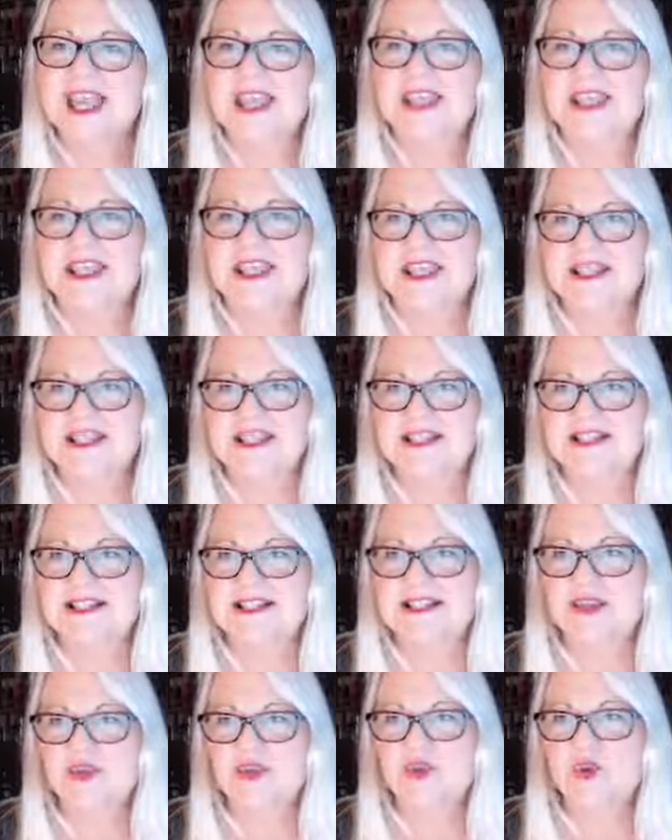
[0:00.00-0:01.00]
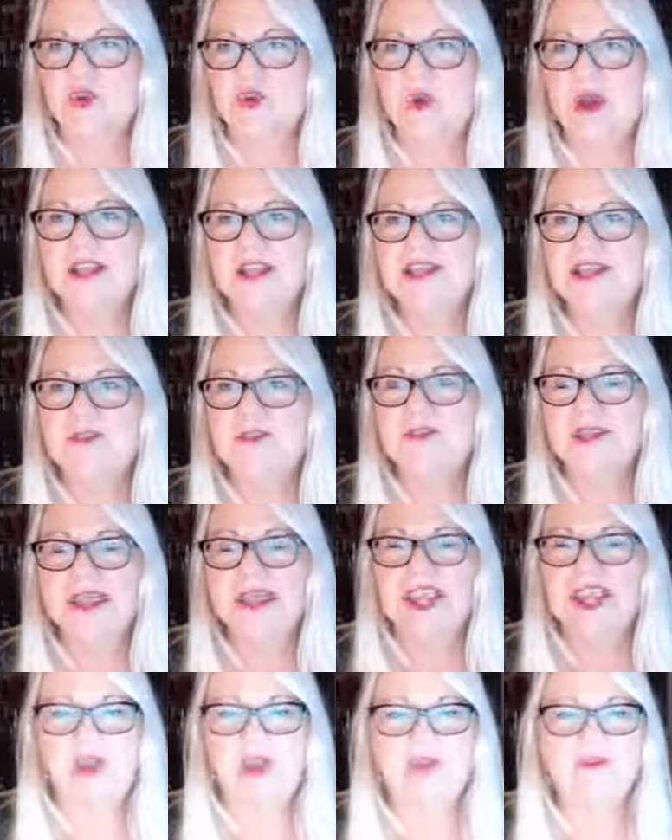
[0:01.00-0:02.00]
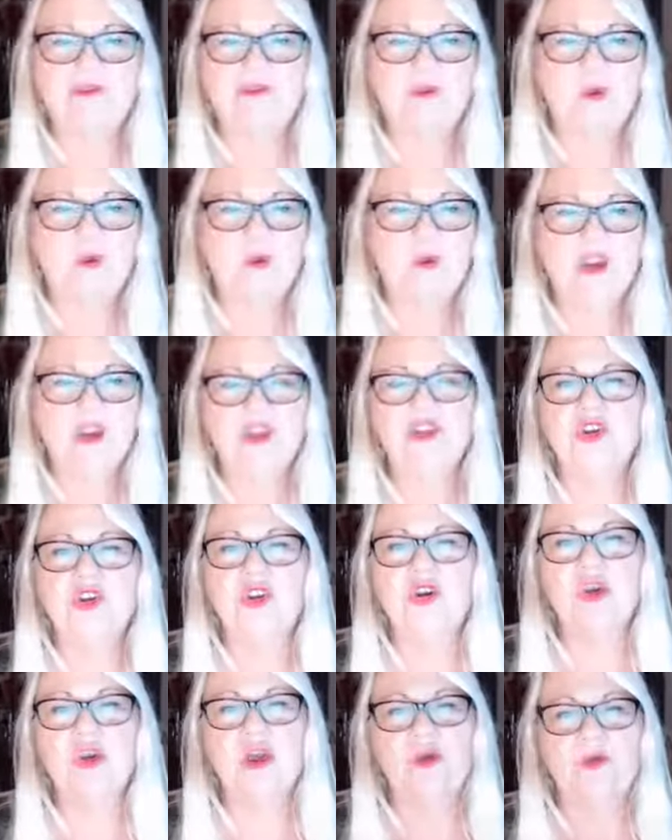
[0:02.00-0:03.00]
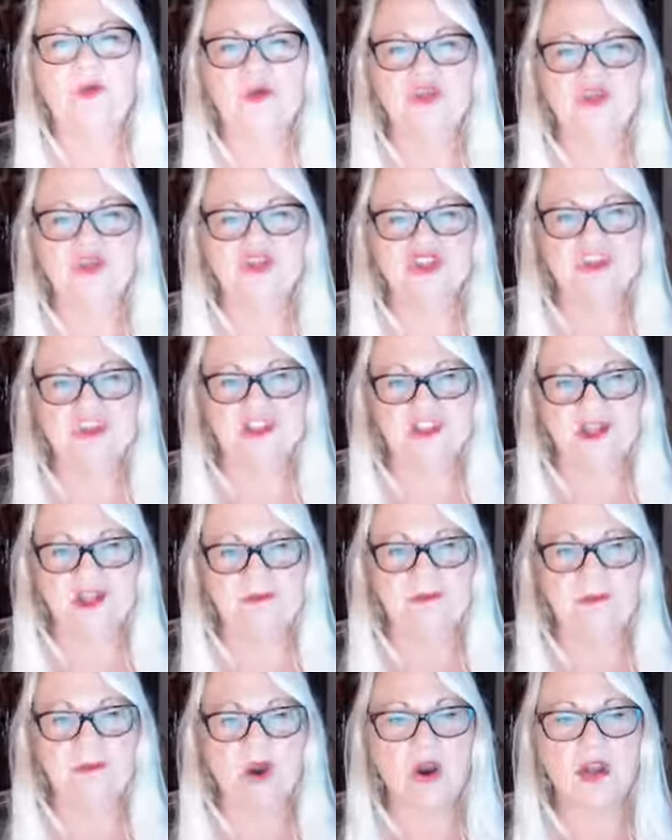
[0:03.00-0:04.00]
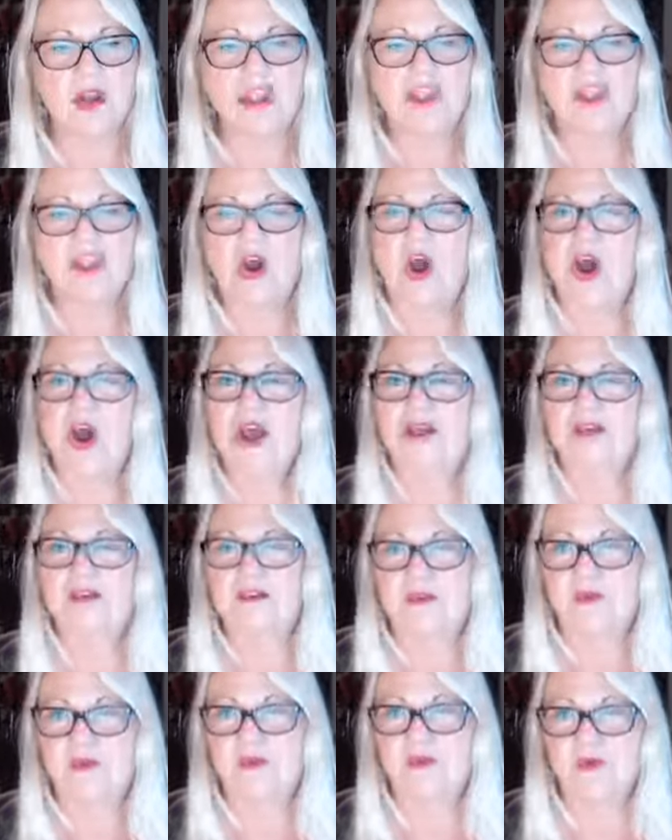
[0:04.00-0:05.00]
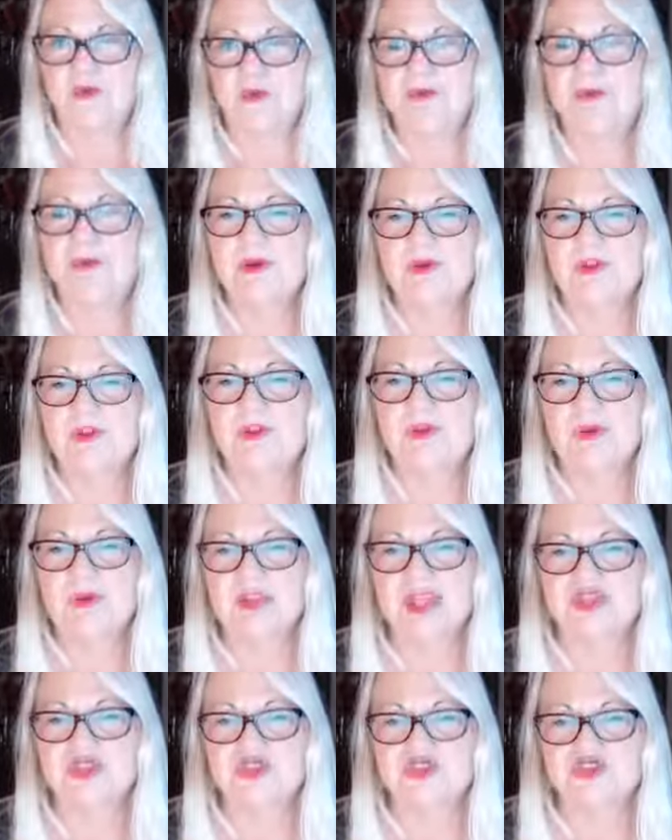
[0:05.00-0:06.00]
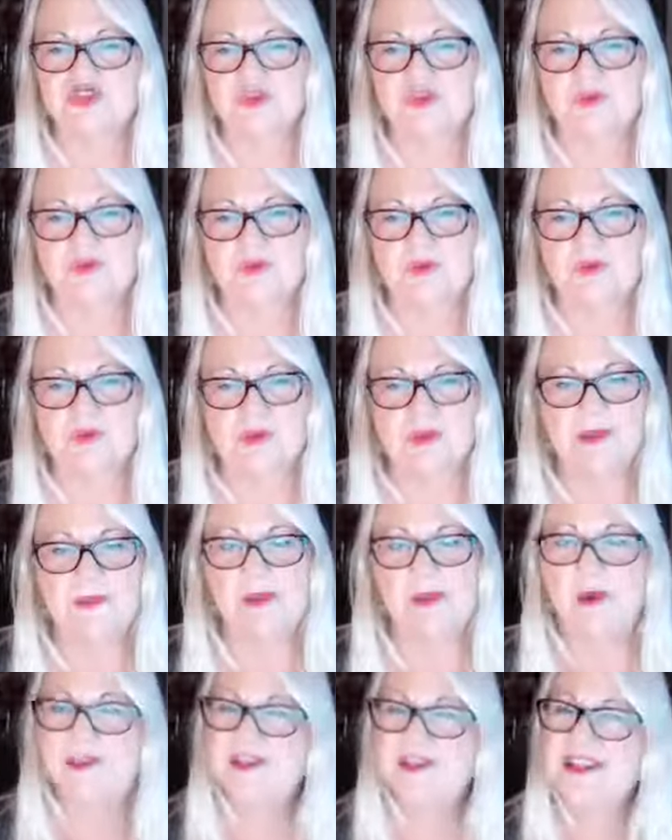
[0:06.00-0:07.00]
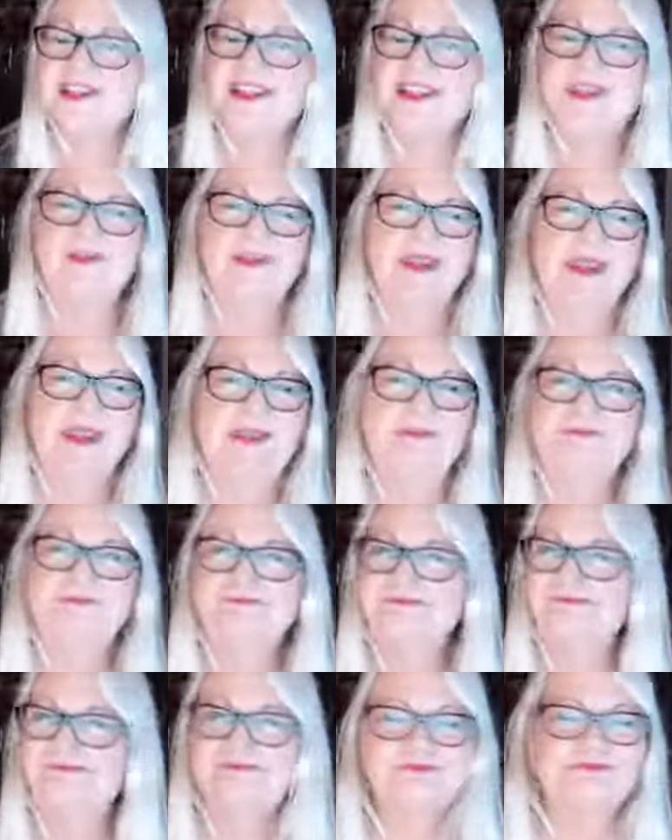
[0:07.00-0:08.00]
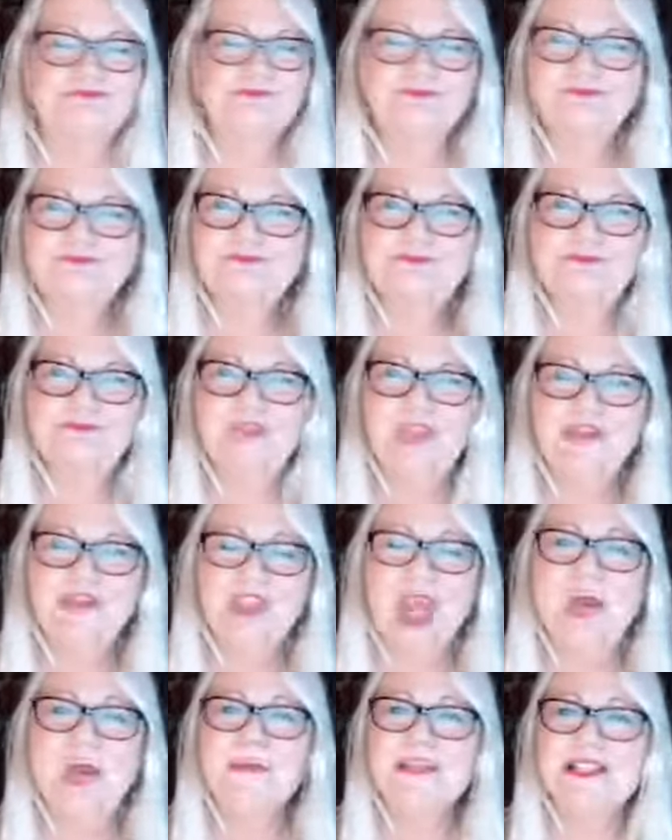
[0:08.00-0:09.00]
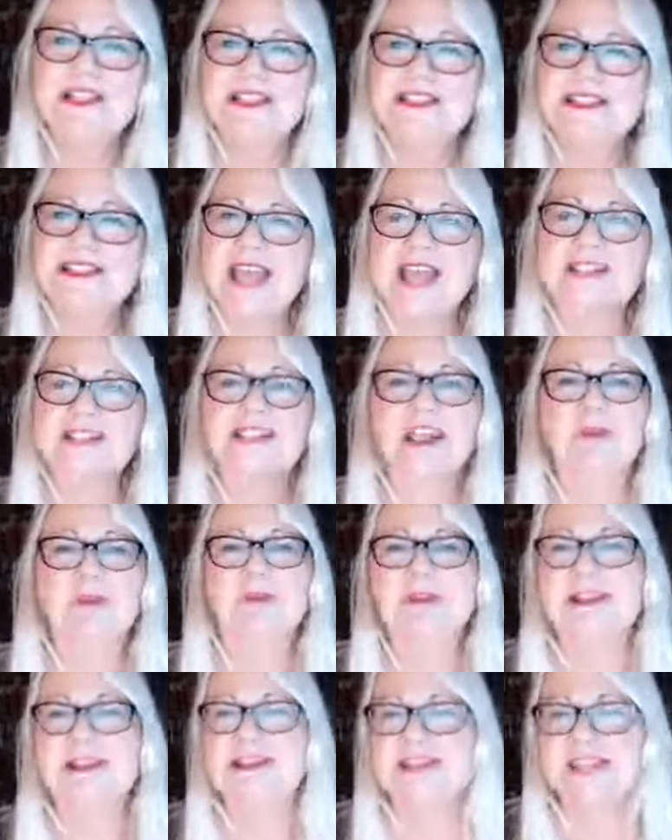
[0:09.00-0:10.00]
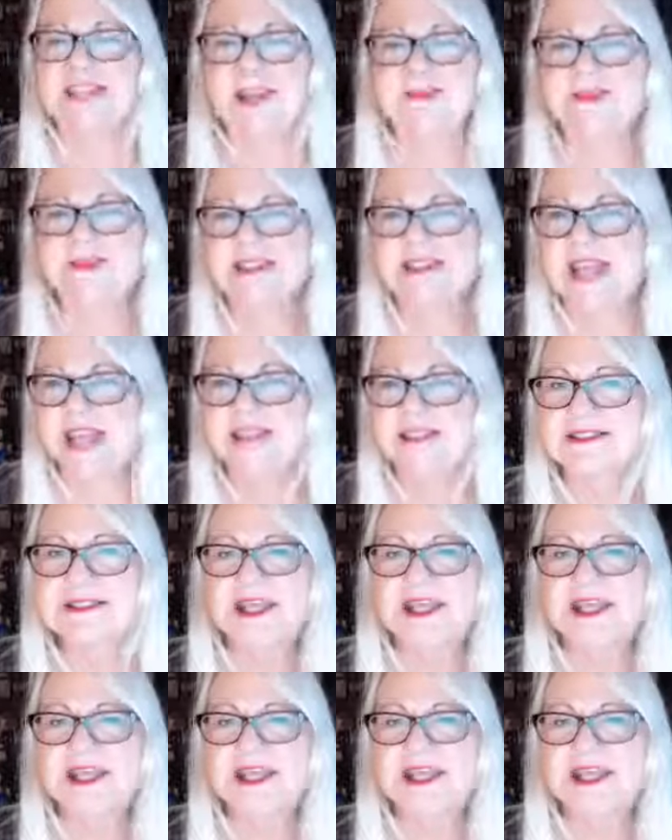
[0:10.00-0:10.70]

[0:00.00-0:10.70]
is you want to be careful when you're, when you're embarking on rebuilding relationships with people. And this could be the opposite sex, it could be the same sex,